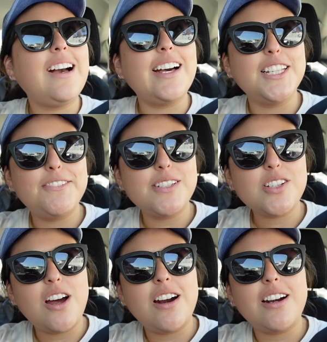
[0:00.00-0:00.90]
I love this
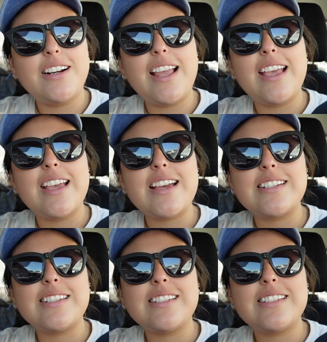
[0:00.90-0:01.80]
car
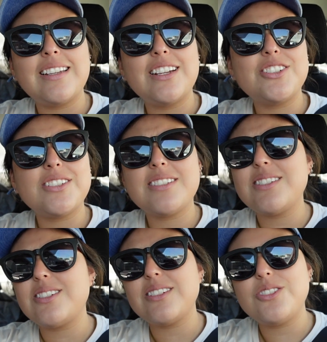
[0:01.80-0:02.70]
and I
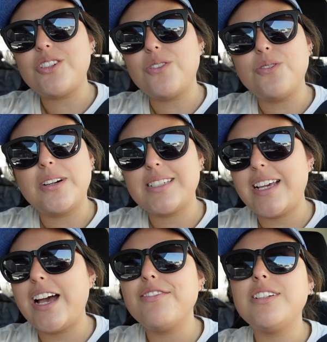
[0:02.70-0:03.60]
just don't want to
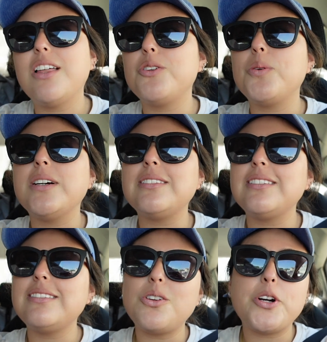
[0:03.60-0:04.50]
have another
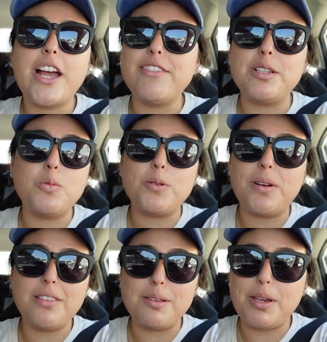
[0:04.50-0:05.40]
one or have any more
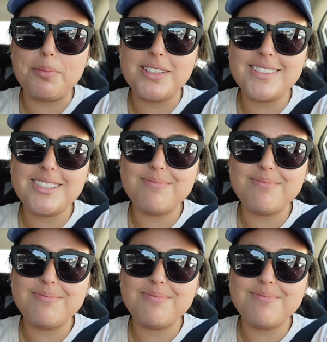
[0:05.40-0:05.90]
monthly payments.